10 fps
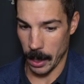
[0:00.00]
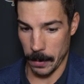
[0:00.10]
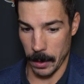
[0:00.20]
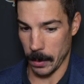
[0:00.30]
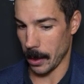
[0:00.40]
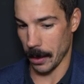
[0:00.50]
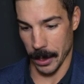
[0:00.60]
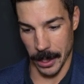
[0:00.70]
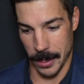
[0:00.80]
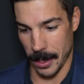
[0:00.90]
I mean, we know they're
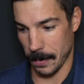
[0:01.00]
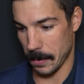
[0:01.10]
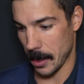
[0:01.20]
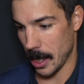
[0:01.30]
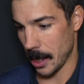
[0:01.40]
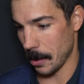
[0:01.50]
a good team. Uh,